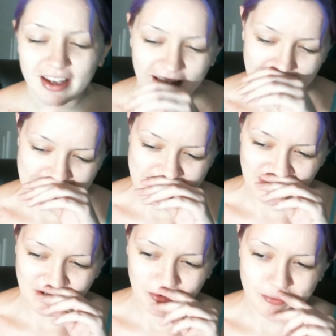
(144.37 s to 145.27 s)
And
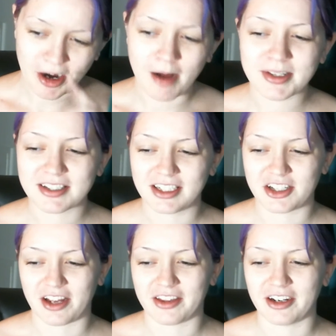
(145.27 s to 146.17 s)
so we promised each
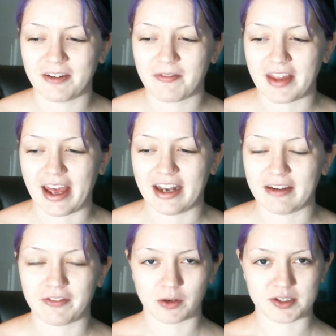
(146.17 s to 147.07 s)
other that
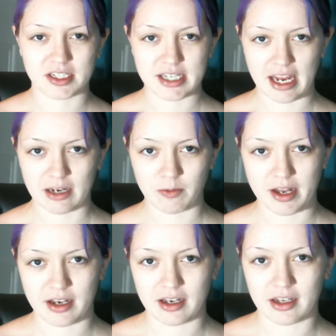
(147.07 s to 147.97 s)
if there was a day
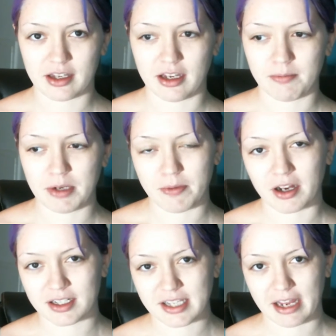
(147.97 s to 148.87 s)
when the
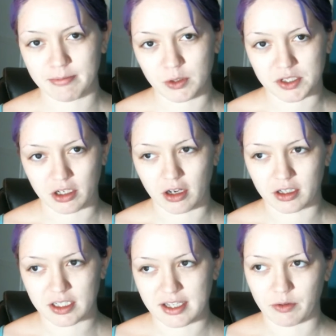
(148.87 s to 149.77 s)
beatbox had music on,
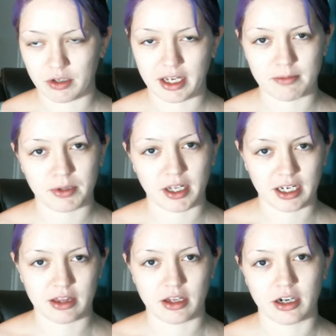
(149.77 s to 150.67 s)
because they would like plug
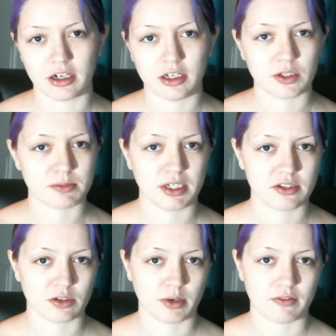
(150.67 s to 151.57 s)
in their
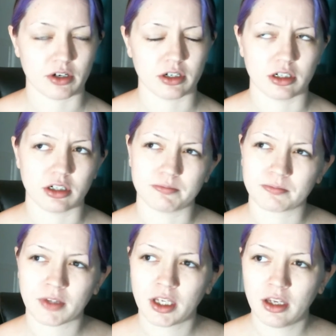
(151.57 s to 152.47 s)
USBs or whatever, or
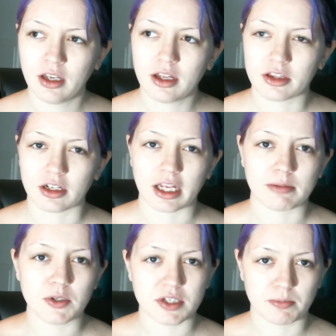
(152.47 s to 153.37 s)
their like
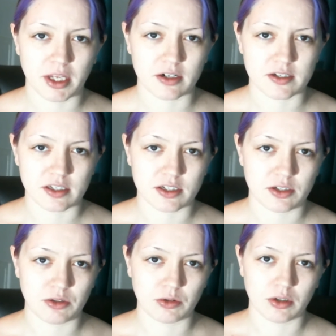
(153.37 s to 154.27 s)
music players
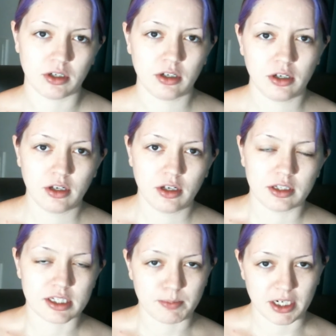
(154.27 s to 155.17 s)
into
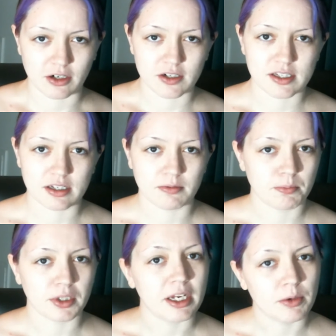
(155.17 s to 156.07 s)
the speakers and
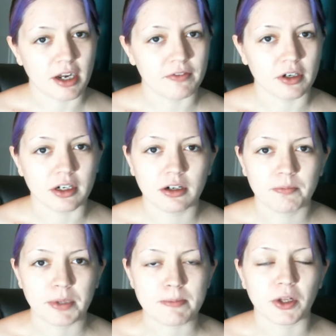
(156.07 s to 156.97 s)
play whatever
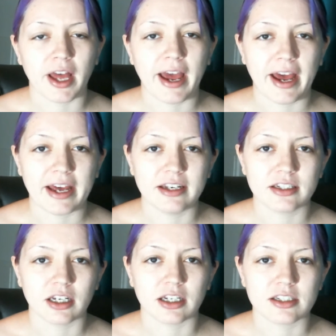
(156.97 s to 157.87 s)
people had
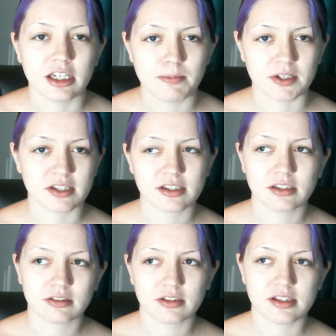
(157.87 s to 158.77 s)
to keep us
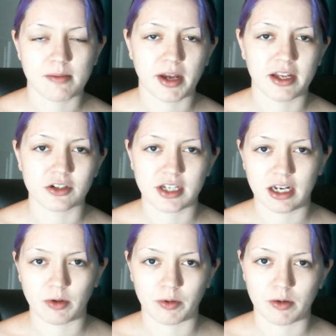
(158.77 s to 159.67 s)

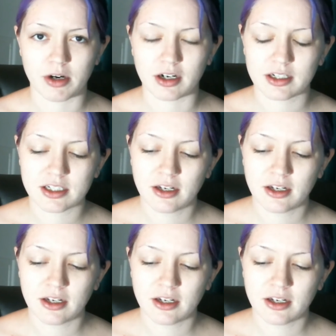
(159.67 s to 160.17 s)
semi-entertained while we worked.